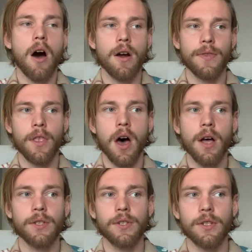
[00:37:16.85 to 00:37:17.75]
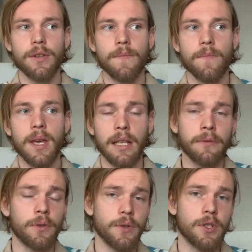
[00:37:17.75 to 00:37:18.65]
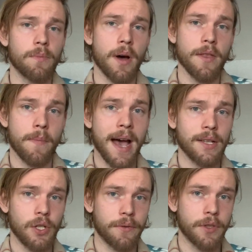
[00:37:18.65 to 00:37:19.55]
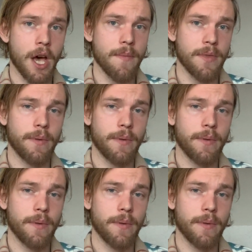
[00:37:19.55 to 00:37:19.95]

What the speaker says: are not influenced by the passing of time.